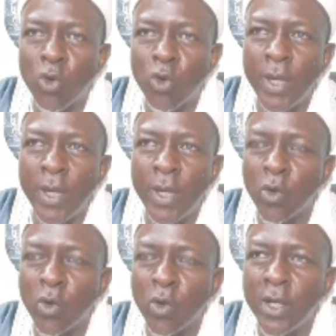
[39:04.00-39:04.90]

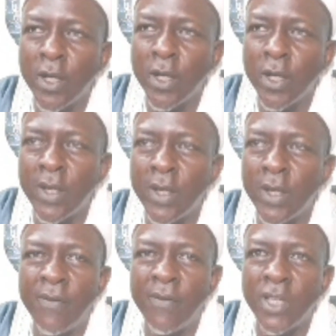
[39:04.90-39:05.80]
growing
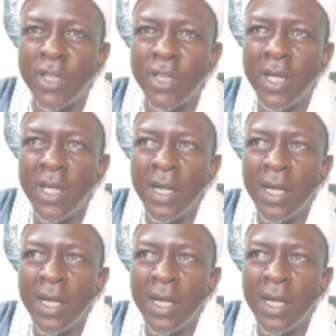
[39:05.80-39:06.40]
the infection,